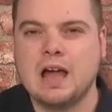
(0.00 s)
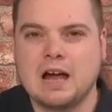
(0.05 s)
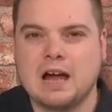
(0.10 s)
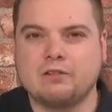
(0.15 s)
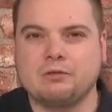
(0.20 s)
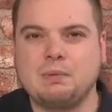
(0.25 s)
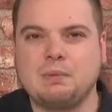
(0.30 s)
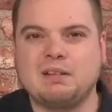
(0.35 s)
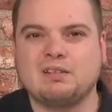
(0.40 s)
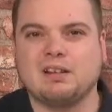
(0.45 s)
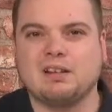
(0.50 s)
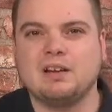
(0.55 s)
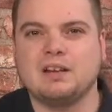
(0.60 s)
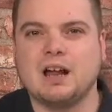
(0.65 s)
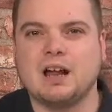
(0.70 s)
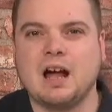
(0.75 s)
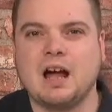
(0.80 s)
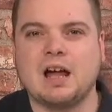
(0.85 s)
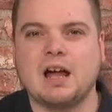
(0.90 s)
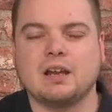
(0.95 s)
especially in
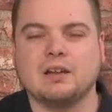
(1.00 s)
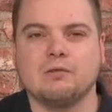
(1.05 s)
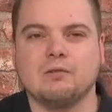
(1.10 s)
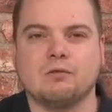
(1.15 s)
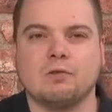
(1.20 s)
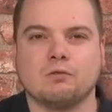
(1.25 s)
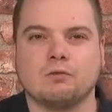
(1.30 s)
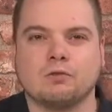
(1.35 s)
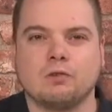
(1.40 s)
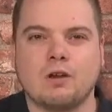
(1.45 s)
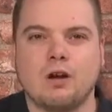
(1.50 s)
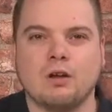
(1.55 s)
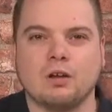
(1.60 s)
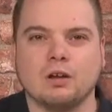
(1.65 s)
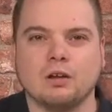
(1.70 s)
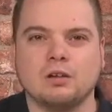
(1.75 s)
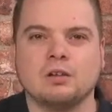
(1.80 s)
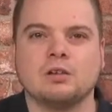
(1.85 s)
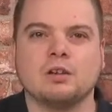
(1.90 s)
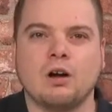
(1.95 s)
the highlands of
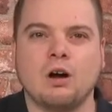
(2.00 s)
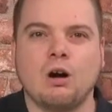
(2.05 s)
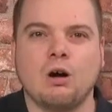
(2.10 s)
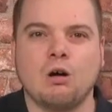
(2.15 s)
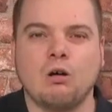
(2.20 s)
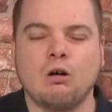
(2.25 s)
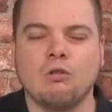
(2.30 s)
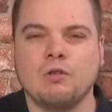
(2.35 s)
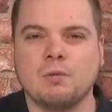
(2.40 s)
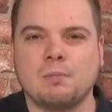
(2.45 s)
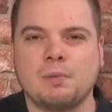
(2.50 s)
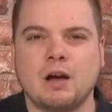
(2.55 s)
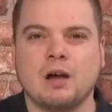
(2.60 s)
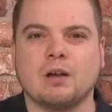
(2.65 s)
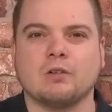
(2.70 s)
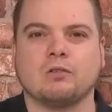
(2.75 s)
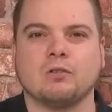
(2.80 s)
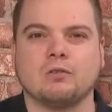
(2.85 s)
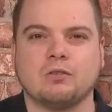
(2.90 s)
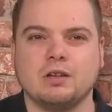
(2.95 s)
Scotland or other
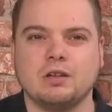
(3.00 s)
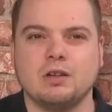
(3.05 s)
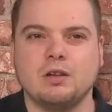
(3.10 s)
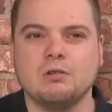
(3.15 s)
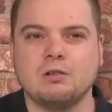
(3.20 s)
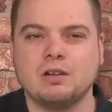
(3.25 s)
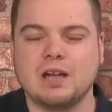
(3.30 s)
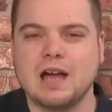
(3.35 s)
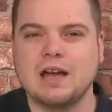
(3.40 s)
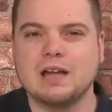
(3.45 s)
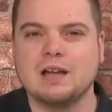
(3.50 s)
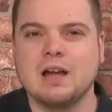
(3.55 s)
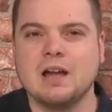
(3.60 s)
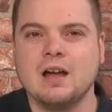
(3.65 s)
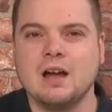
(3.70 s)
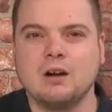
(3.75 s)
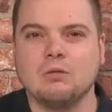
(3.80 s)
parts of the UK